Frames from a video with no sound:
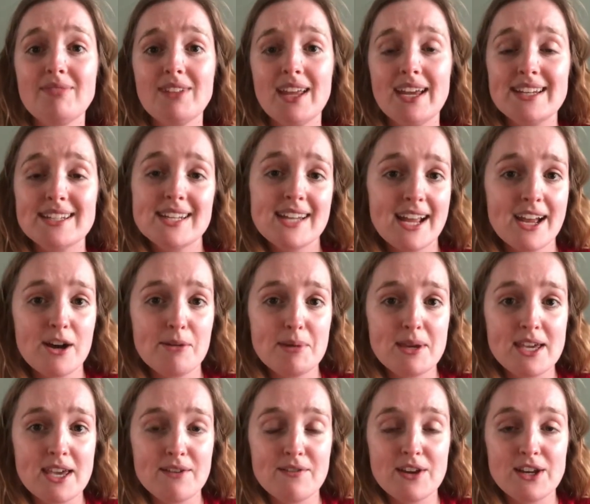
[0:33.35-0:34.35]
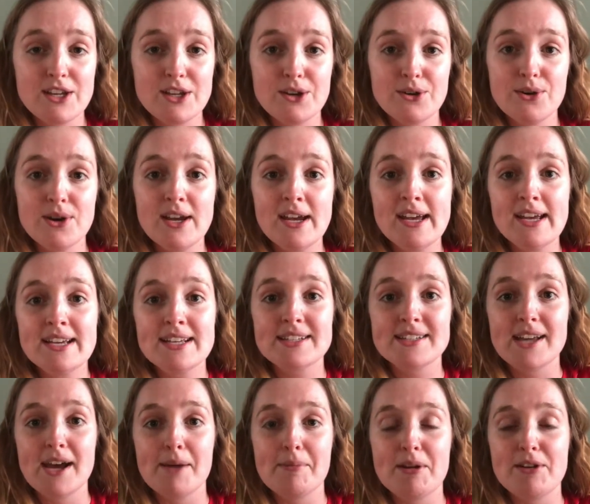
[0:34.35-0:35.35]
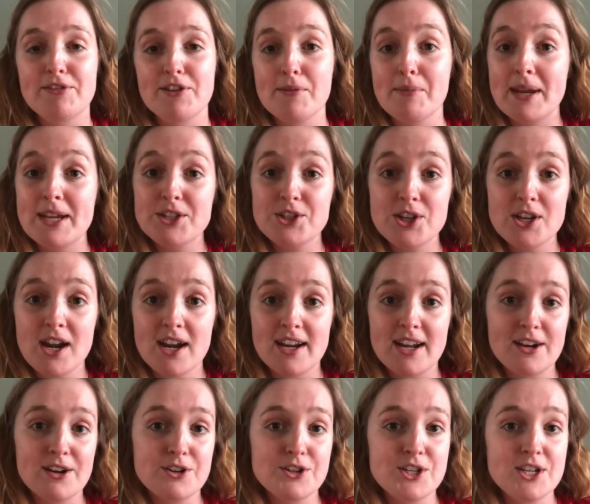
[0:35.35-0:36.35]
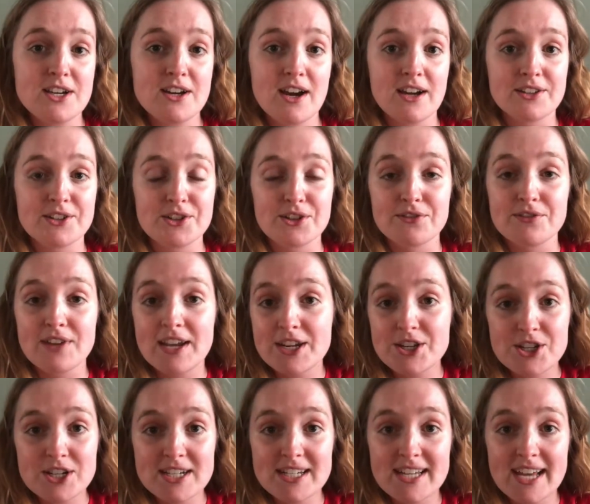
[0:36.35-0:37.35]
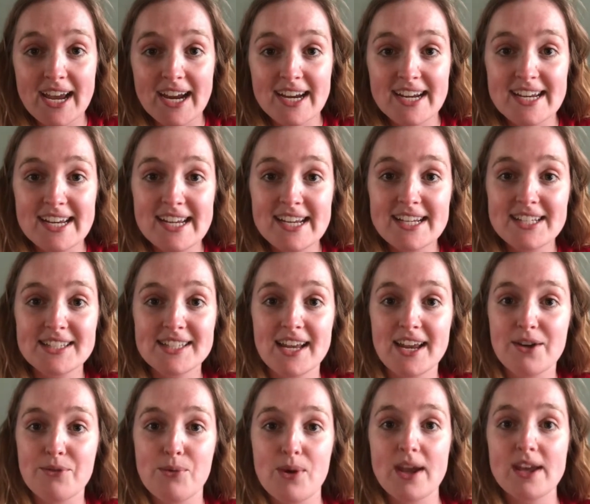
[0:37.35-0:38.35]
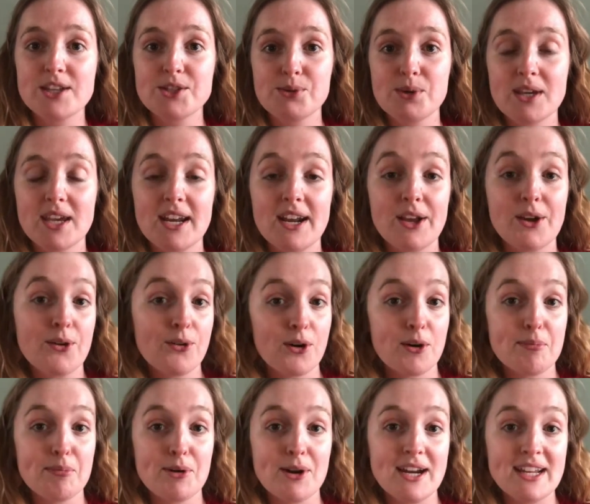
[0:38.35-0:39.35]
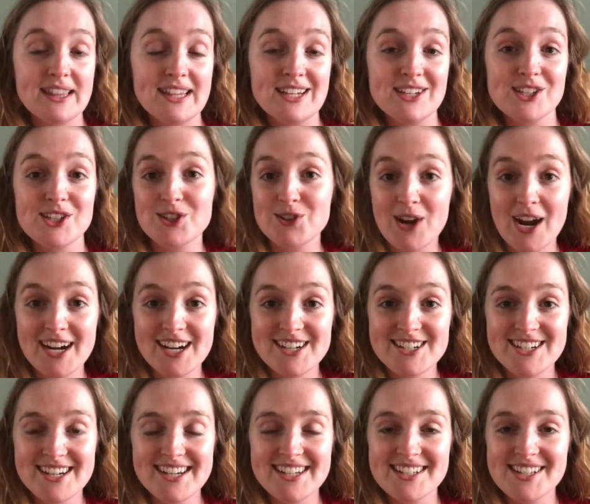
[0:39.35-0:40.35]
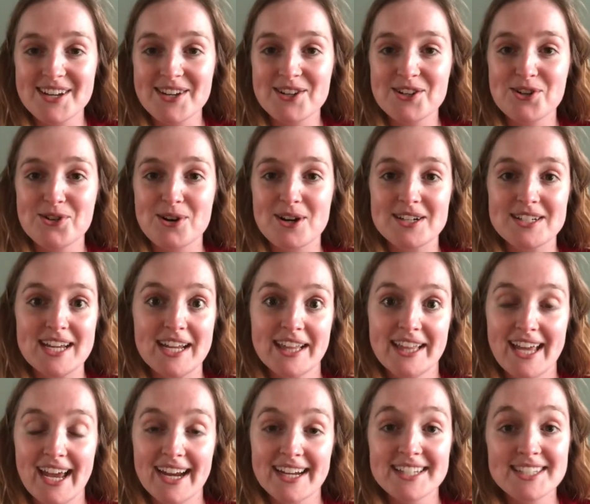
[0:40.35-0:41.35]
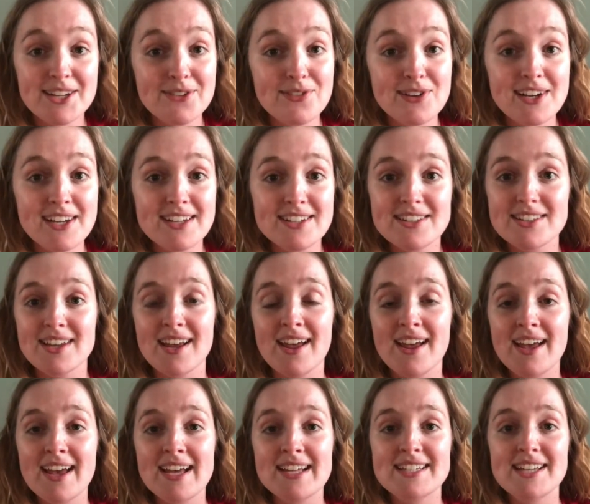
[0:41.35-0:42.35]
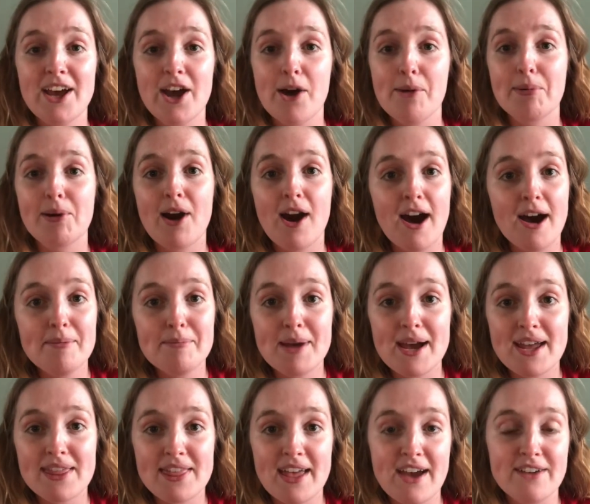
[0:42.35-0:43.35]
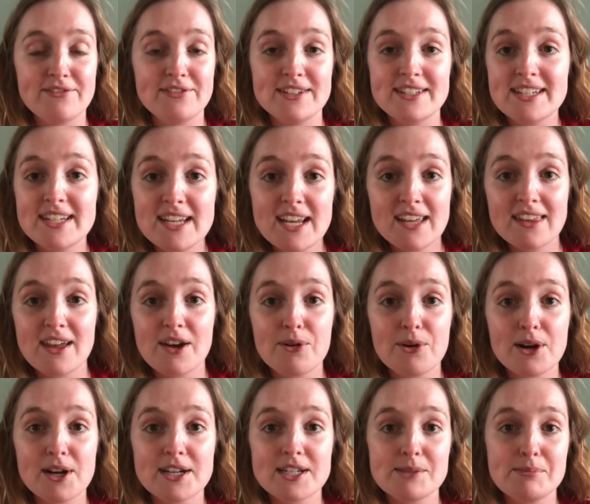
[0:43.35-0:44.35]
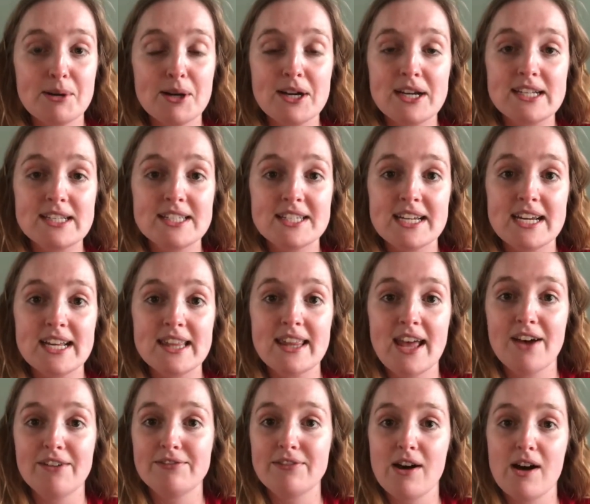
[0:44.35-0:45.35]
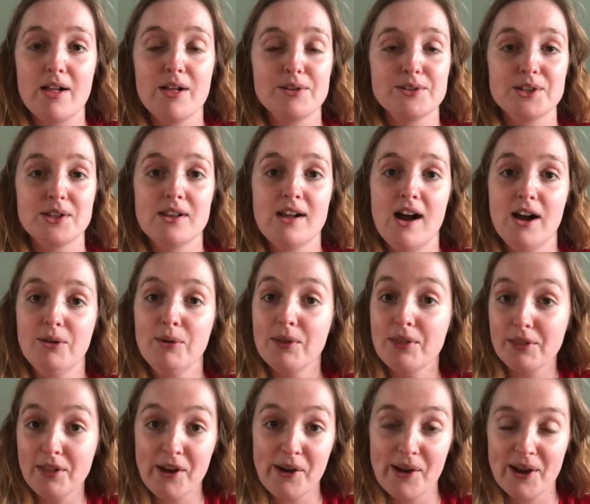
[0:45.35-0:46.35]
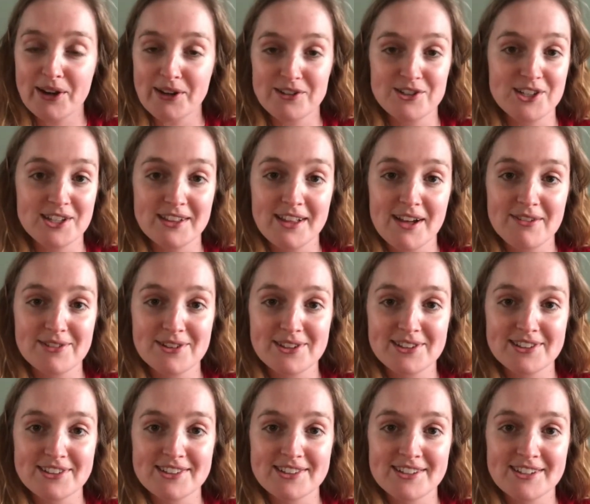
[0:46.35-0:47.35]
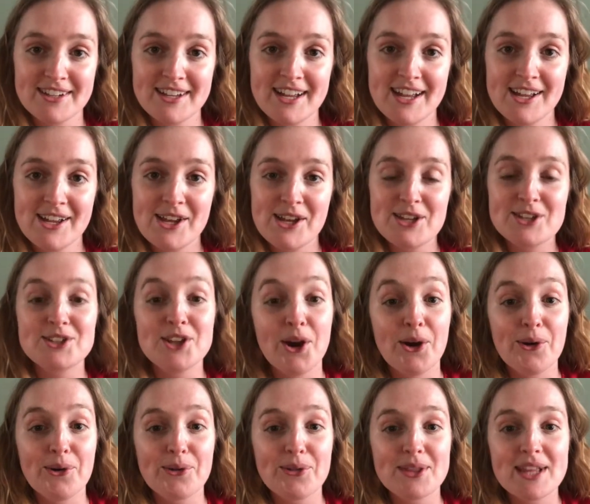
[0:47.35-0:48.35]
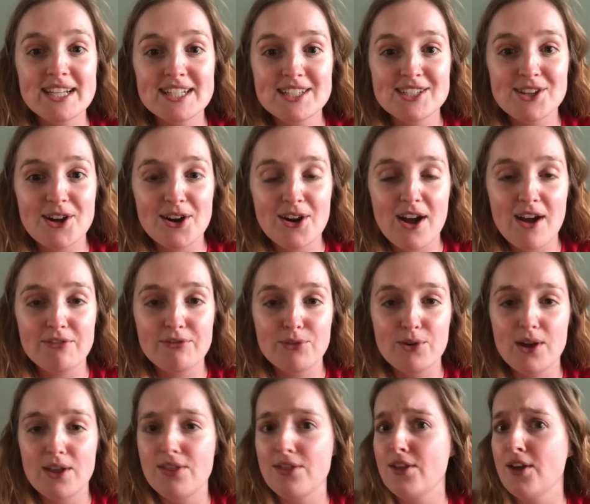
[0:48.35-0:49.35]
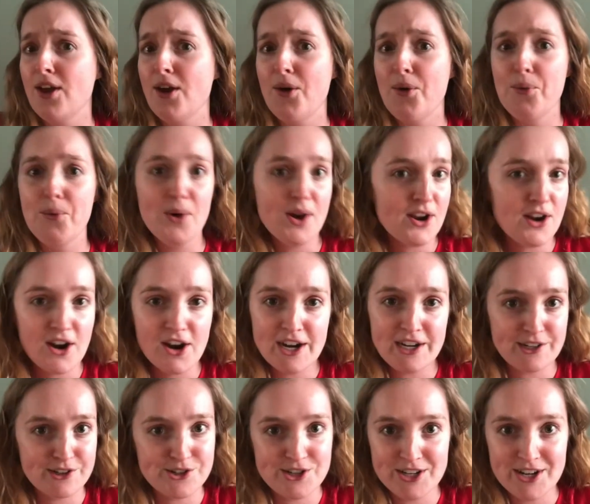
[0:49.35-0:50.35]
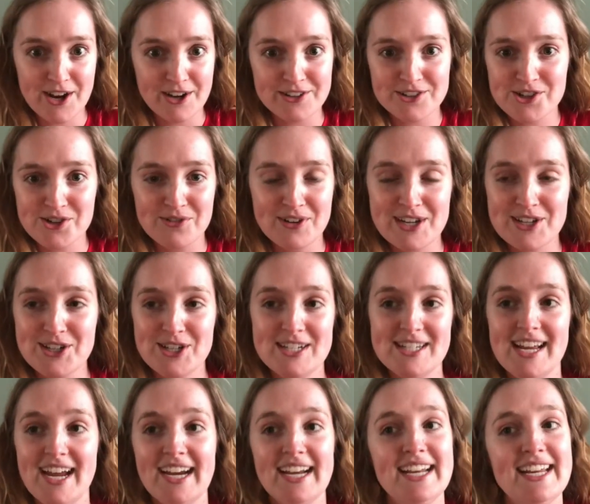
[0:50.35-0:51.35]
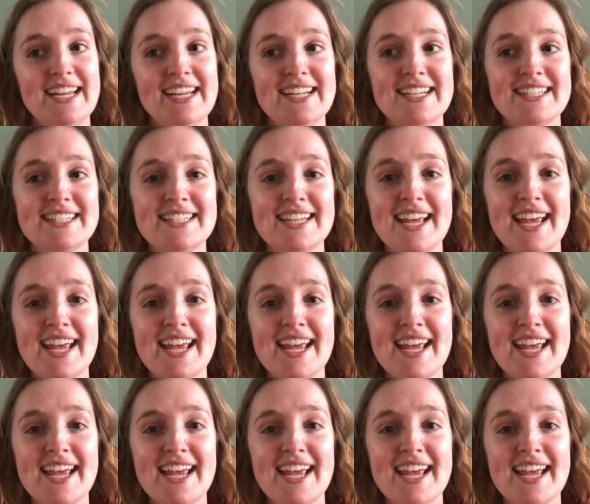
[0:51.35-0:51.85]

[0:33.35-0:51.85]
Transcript: And today I'll be giving you some information on energy conservation techniques and ways we can incorporate these strategies into our daily activities to help combat that fatigue that we're experiencing that follows along with low energy levels. So let's start off with what are energy conservation techniques?